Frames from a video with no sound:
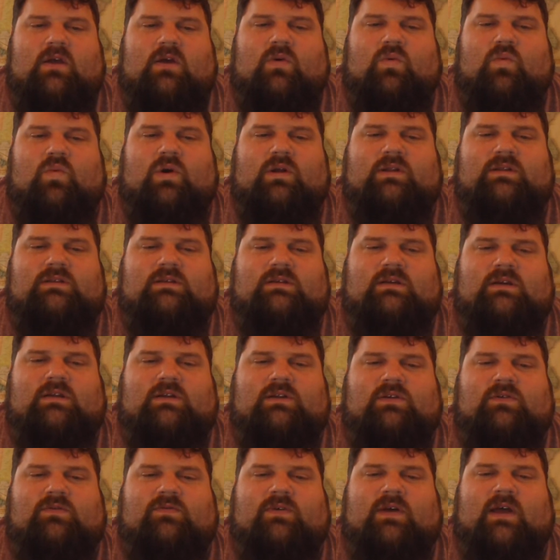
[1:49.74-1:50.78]
What do
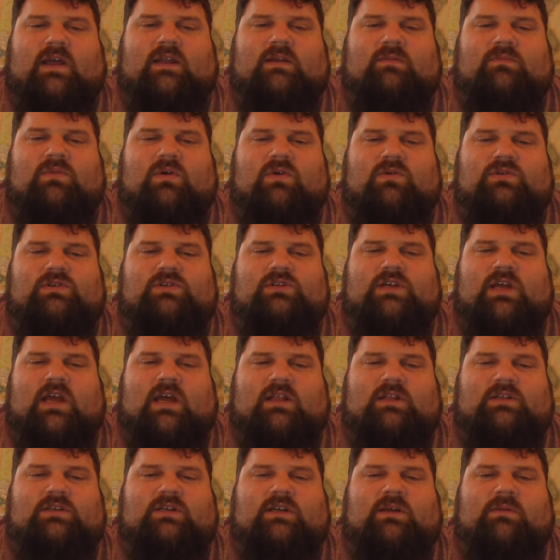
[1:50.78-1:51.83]
you find most
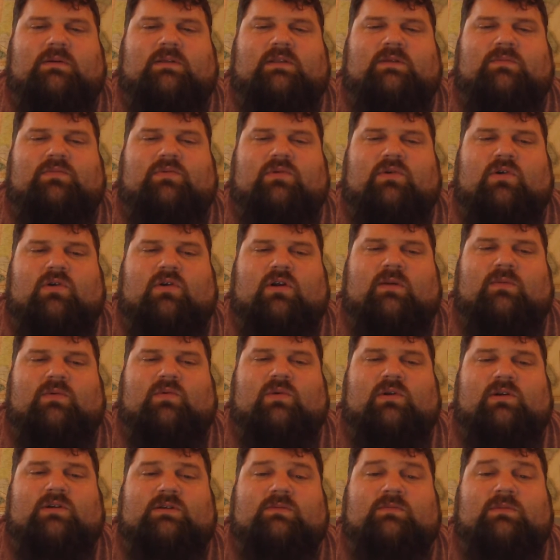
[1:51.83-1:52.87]
challenging about the program, and
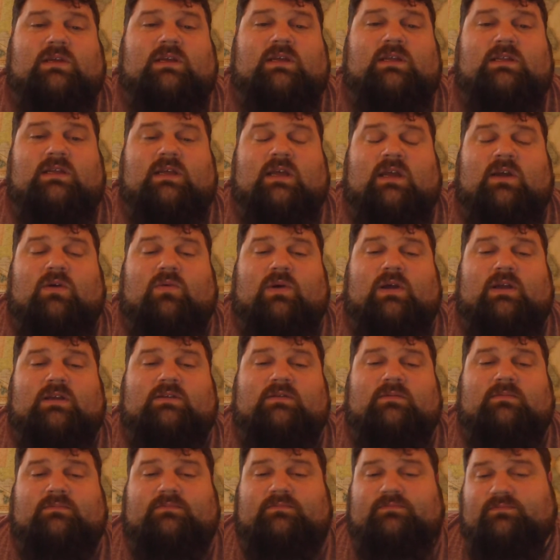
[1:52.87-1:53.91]
what are some key takeaways?
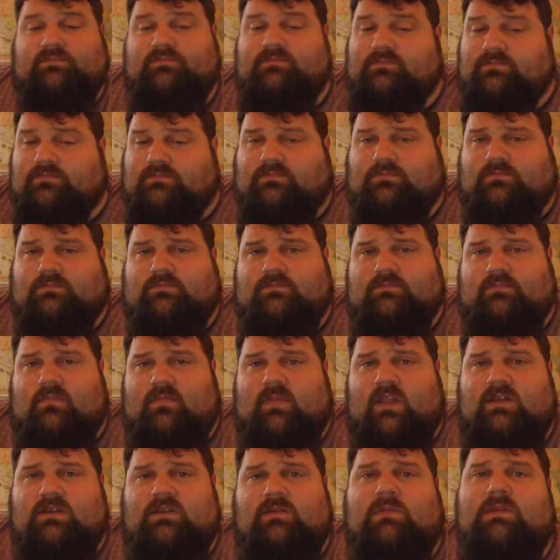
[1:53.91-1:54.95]

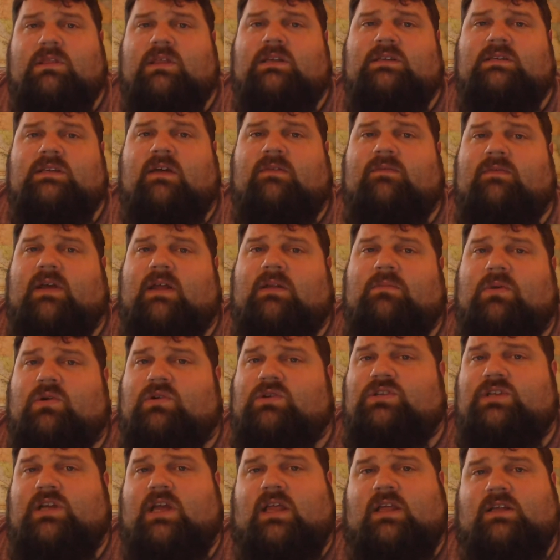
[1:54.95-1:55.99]
Some of the things I found
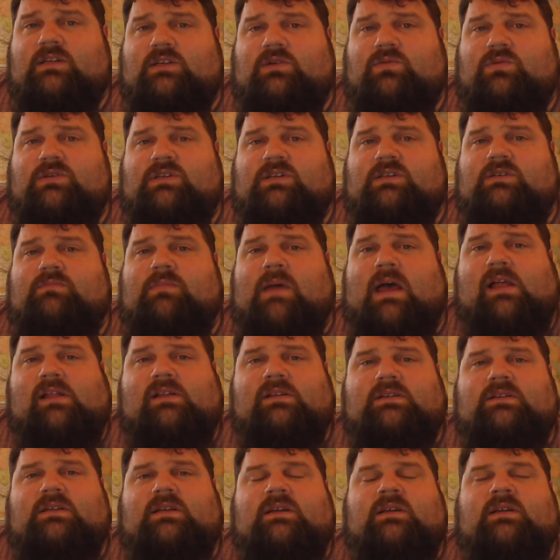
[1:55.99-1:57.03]
most challenging were just
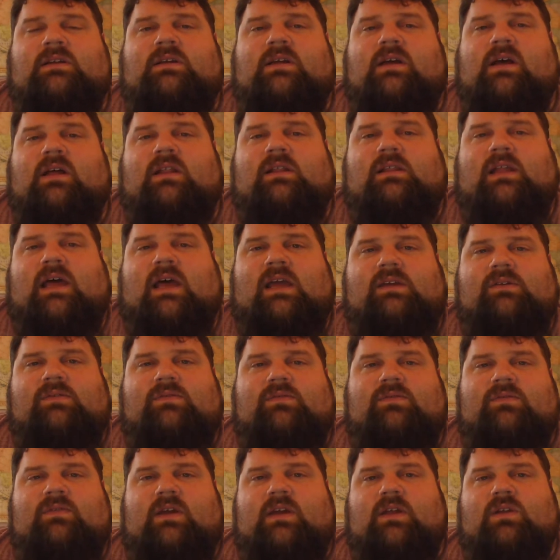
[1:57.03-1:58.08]
balancing
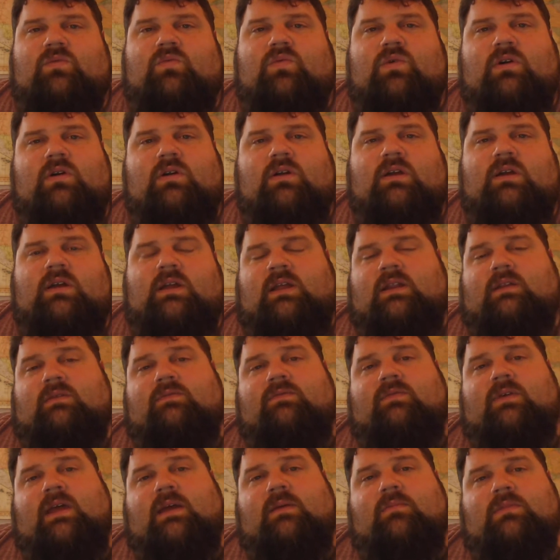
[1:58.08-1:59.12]
life and work and
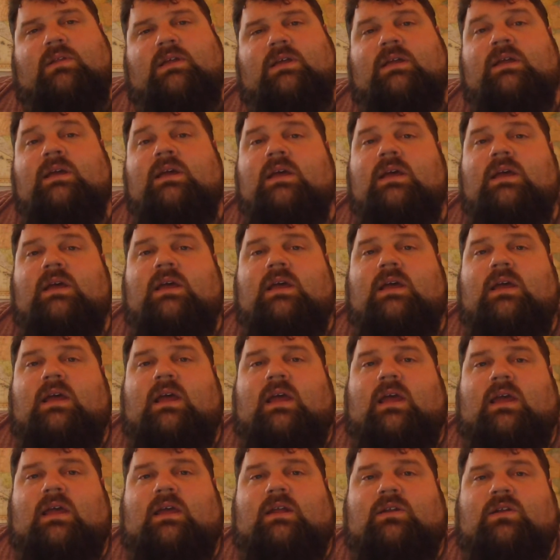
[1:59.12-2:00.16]
family
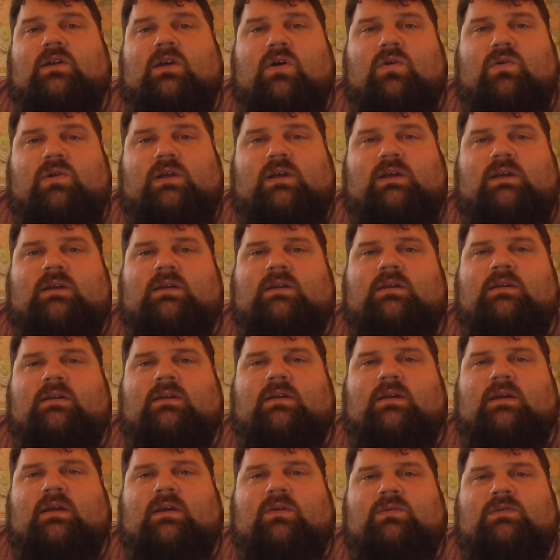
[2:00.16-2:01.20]
and coding.
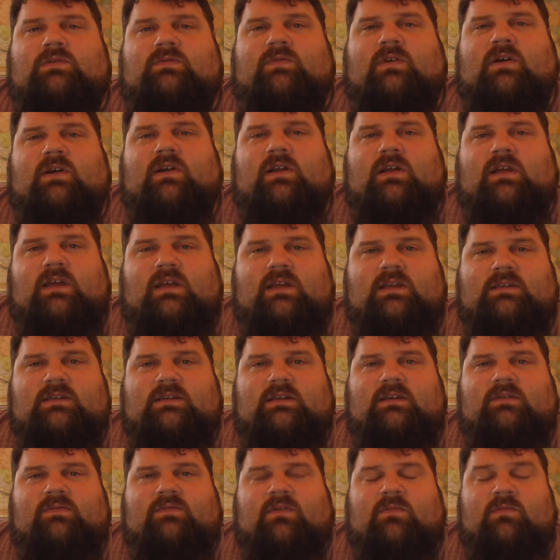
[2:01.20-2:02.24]
It was very
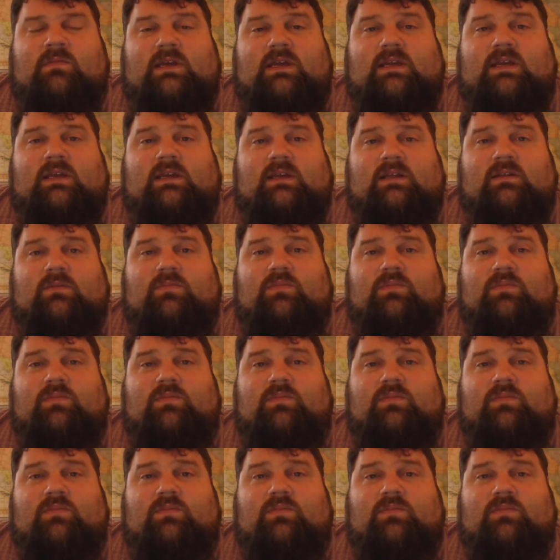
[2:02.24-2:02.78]
easy for me to